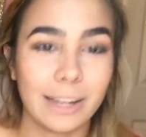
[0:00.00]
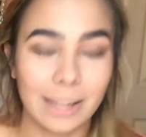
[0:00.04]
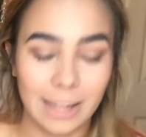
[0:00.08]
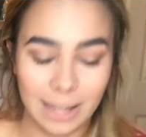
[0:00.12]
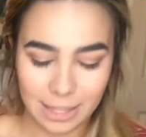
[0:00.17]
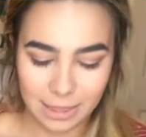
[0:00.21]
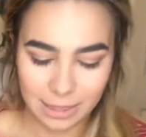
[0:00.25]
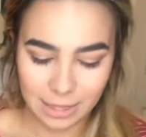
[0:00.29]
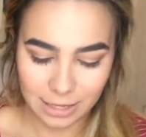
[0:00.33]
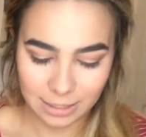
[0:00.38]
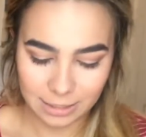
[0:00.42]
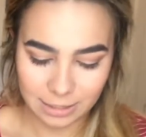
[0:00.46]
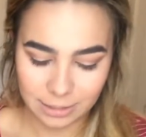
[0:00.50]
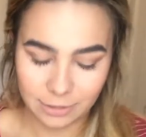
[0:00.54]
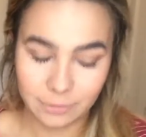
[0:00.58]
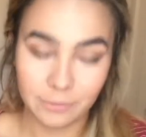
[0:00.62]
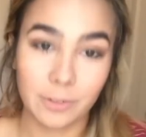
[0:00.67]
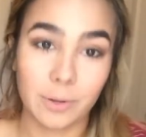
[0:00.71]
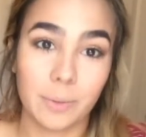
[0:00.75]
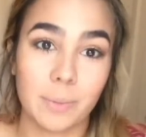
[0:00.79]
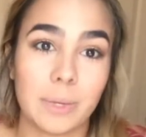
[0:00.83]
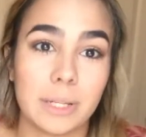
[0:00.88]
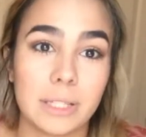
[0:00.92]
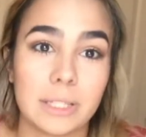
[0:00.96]
And that's it
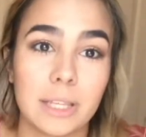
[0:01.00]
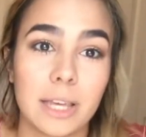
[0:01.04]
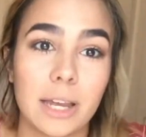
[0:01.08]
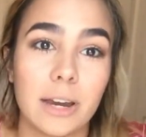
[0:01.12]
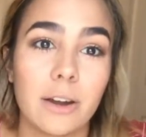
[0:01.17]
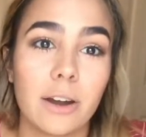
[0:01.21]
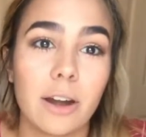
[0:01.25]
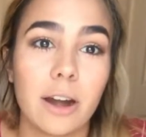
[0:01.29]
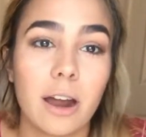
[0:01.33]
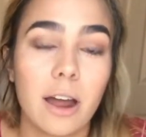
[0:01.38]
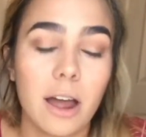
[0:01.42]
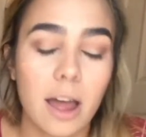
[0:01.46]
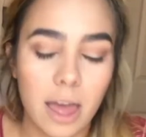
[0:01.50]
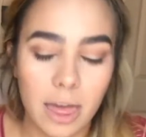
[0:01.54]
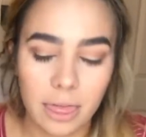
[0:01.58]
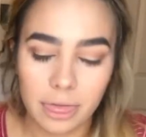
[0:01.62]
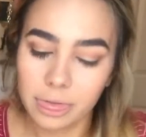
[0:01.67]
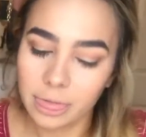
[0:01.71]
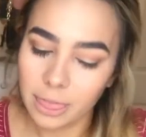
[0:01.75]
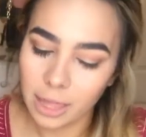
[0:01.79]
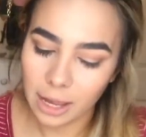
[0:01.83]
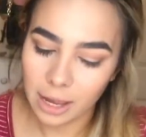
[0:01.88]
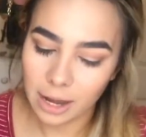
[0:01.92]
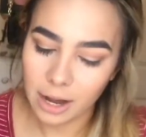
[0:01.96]
for mascara.
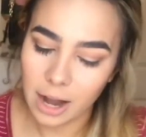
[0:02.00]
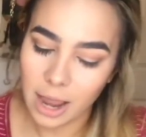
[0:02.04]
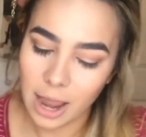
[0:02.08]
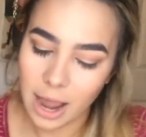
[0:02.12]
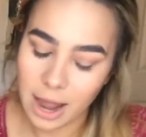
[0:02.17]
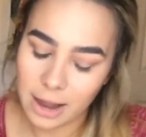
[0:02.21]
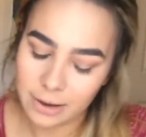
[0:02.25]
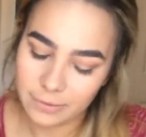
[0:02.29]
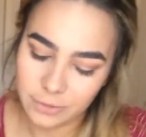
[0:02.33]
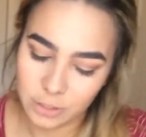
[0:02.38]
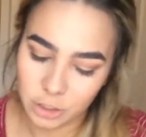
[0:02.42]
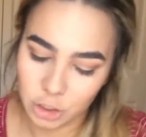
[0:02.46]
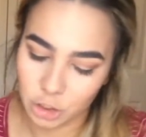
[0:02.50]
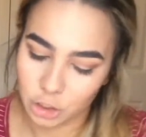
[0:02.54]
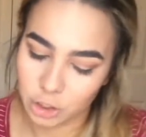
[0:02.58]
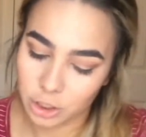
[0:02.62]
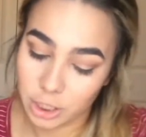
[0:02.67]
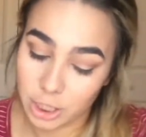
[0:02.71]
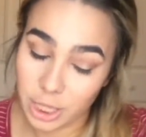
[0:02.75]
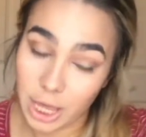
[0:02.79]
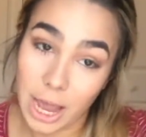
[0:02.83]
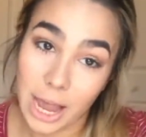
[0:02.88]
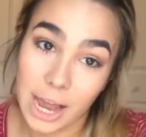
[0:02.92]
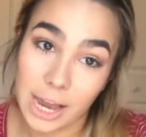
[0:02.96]
And then after
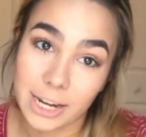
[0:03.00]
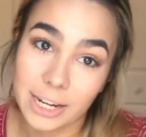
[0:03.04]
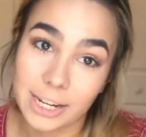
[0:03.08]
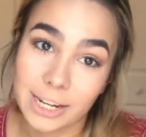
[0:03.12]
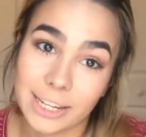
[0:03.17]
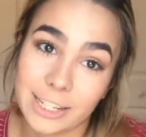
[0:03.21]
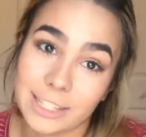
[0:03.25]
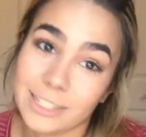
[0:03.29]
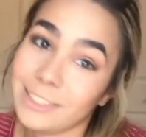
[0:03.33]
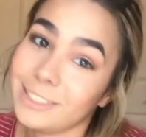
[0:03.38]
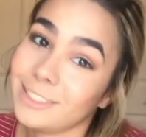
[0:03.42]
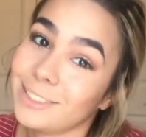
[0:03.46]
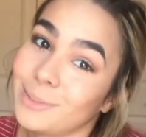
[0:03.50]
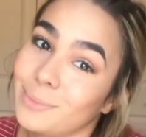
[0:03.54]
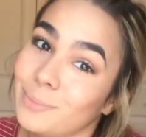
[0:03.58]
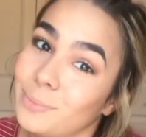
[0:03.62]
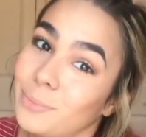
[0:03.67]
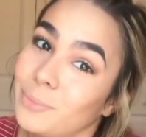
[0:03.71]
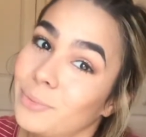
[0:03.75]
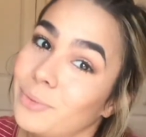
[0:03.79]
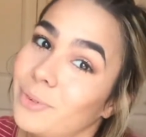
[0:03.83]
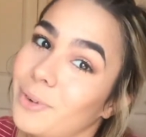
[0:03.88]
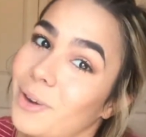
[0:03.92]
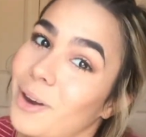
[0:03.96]
that is
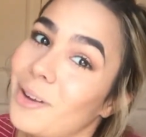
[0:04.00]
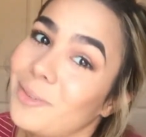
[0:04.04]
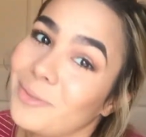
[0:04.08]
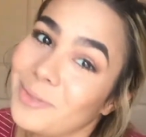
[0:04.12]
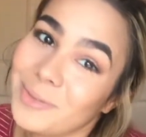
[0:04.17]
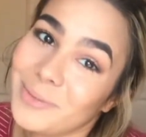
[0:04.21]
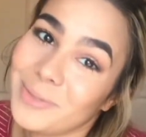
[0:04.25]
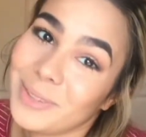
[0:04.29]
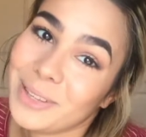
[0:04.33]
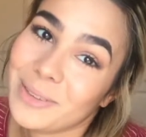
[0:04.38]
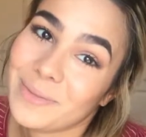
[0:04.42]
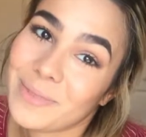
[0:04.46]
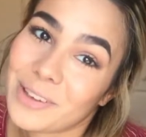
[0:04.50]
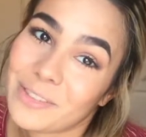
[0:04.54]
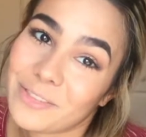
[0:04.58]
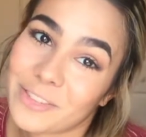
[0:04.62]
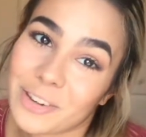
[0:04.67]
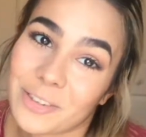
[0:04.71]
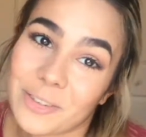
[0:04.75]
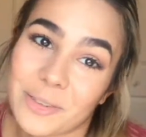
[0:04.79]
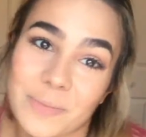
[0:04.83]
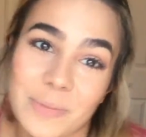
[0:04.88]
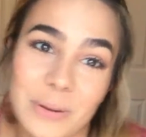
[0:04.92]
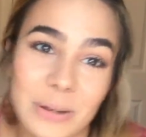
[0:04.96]
probably my
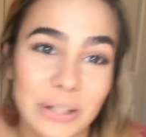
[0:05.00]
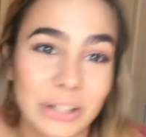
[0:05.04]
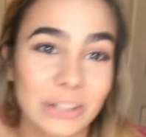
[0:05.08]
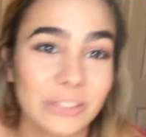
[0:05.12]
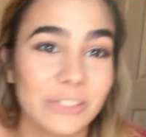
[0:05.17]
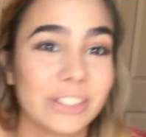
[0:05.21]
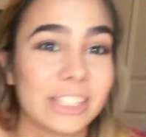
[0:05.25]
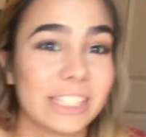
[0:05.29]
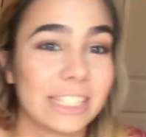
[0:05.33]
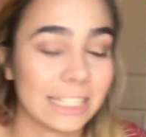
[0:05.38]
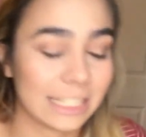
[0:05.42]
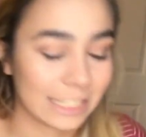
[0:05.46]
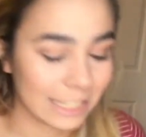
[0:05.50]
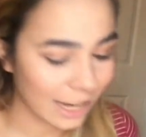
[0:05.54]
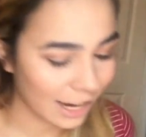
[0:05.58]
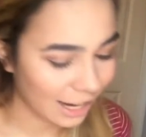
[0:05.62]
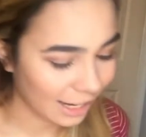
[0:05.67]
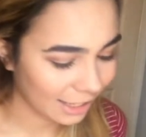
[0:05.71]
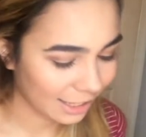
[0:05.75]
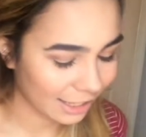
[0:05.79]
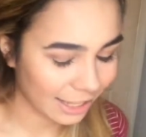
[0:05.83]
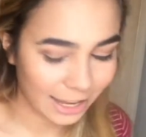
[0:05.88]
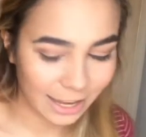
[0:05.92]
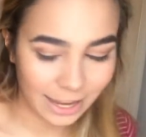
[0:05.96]
favorite part, which is
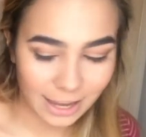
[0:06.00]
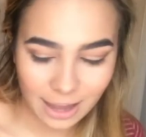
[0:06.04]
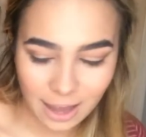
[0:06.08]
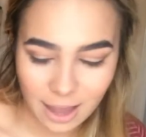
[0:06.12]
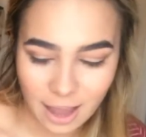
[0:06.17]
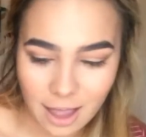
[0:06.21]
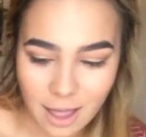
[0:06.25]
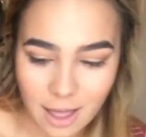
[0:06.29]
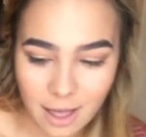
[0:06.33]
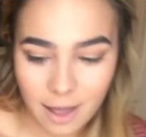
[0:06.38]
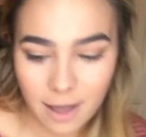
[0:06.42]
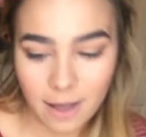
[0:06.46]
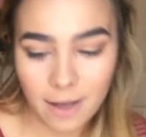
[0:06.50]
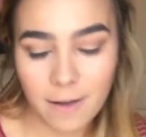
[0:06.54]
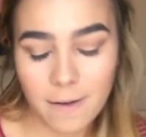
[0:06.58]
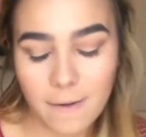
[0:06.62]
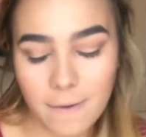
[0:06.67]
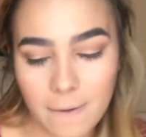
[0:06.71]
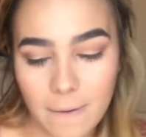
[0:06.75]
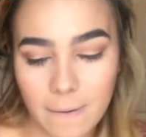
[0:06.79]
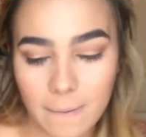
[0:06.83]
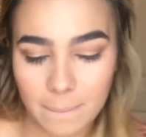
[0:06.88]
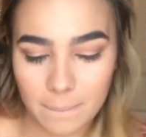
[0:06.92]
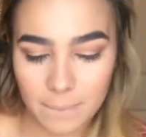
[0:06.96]
highlight.
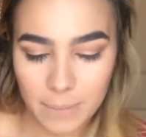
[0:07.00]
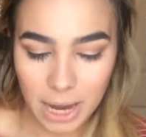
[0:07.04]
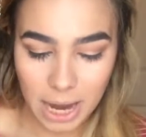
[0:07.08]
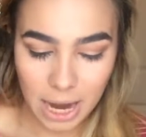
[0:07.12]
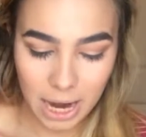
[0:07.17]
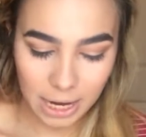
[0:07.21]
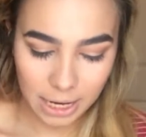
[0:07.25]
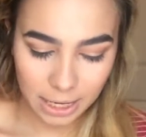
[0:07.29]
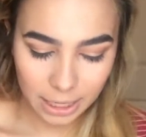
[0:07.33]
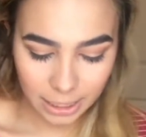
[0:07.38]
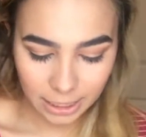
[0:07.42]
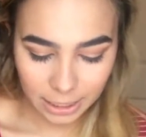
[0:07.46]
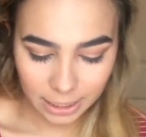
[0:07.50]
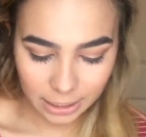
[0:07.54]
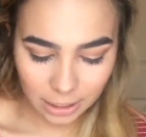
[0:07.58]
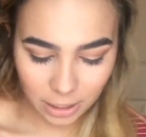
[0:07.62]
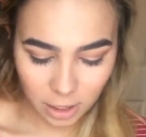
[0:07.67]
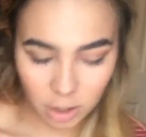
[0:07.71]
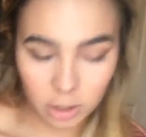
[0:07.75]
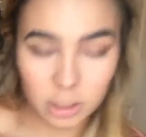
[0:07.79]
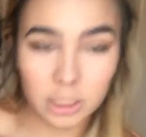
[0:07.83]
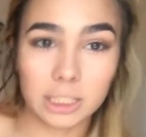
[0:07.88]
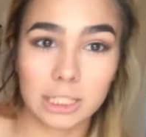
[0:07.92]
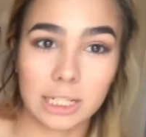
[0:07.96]
I
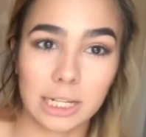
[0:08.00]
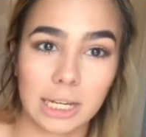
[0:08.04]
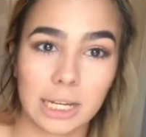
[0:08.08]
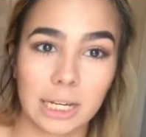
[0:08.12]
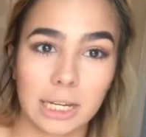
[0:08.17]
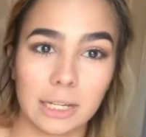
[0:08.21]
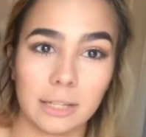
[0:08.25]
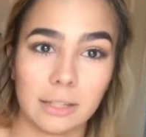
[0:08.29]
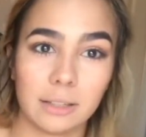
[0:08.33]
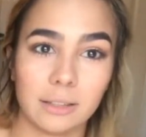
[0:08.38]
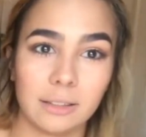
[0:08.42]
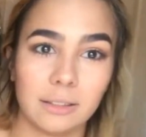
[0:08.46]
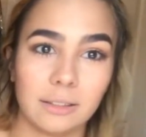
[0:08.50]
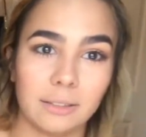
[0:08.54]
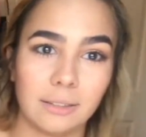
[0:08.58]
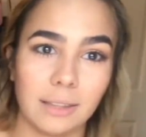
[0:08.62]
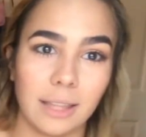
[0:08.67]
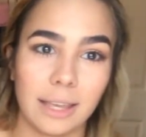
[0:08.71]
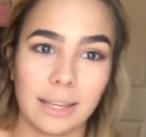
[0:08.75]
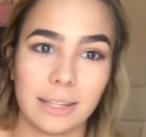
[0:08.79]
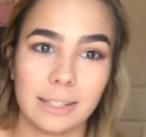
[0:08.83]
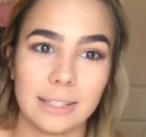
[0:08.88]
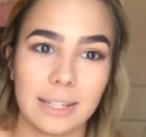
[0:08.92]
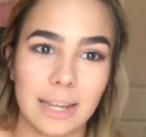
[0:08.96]
on a day,
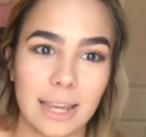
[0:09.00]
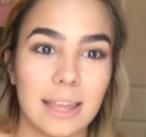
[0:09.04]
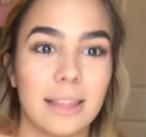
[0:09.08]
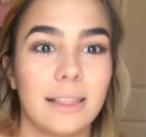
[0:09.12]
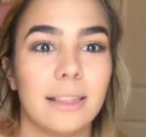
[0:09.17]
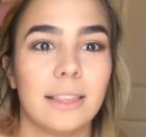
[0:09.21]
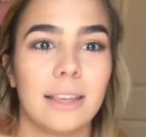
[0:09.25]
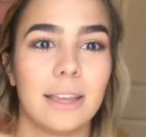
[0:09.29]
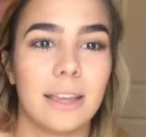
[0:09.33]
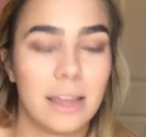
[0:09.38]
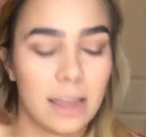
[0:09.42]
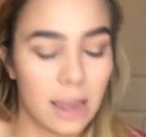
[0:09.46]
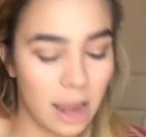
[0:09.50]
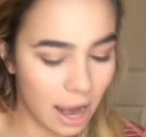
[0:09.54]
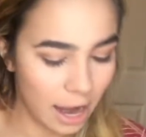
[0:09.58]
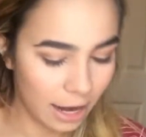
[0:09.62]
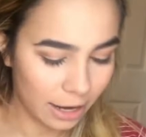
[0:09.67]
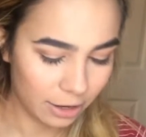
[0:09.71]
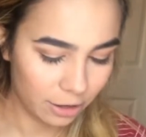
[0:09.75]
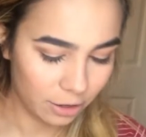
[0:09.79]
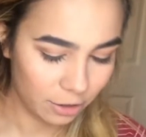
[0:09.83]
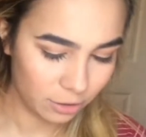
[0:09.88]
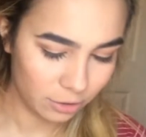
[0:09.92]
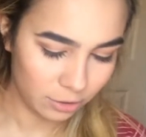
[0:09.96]
like daily, I
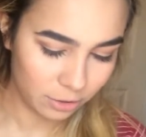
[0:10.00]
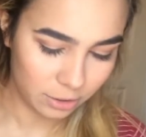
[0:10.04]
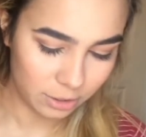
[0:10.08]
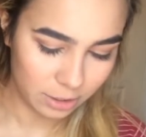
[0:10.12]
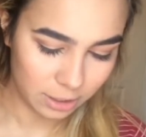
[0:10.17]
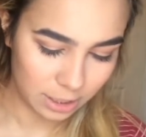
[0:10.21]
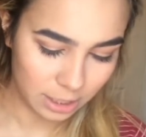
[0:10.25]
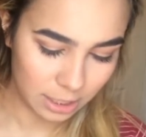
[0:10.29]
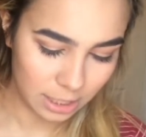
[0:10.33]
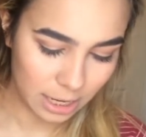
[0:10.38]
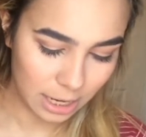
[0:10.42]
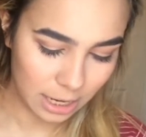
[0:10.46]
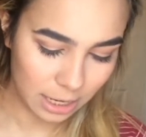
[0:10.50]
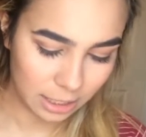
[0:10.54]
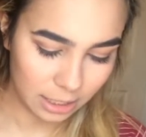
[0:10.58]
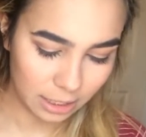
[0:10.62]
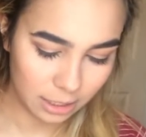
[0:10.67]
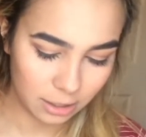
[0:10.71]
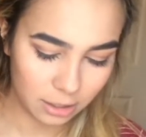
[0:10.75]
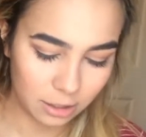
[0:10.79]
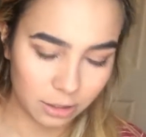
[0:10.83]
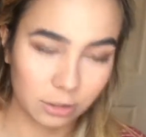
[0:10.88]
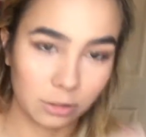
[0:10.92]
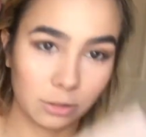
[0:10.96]
use the
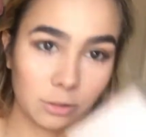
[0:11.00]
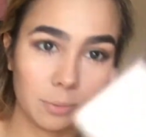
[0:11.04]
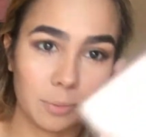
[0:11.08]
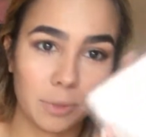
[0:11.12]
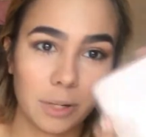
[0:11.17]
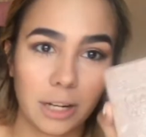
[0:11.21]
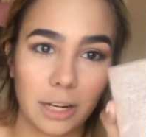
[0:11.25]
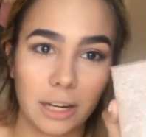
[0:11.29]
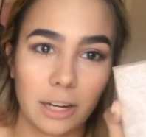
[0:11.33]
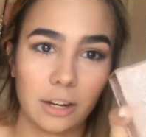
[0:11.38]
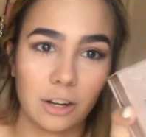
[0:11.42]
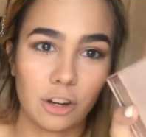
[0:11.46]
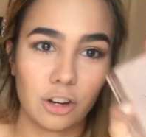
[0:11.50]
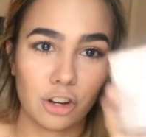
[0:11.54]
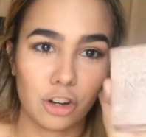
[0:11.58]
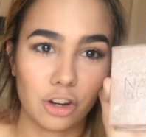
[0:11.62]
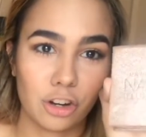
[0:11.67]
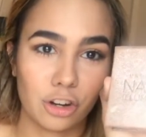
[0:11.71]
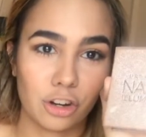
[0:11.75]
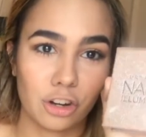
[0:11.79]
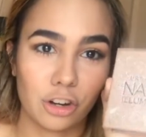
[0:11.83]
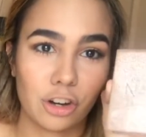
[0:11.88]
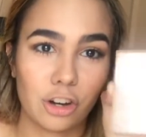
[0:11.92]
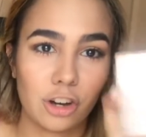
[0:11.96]
Naked
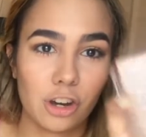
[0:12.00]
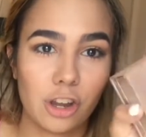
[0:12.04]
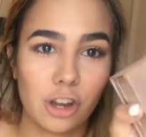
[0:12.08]
Illuminator